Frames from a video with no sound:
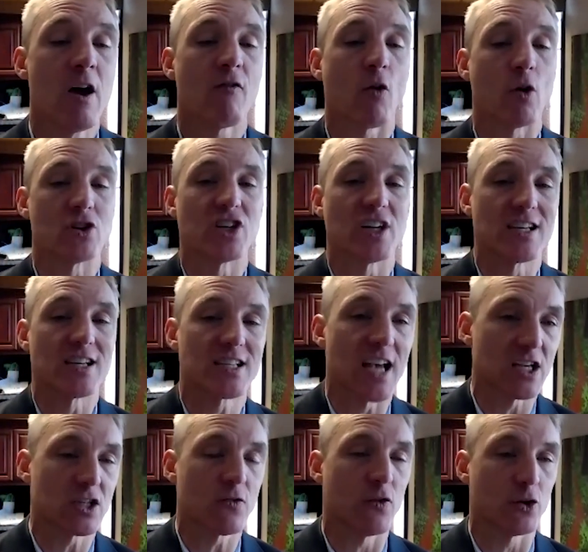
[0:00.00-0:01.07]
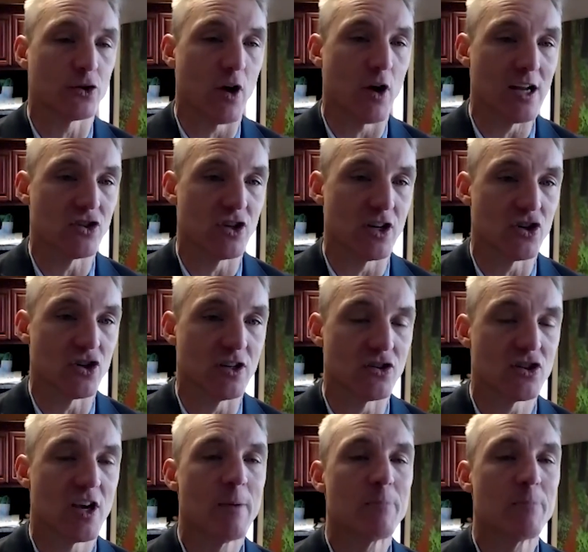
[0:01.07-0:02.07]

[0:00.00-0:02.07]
for successful transitions,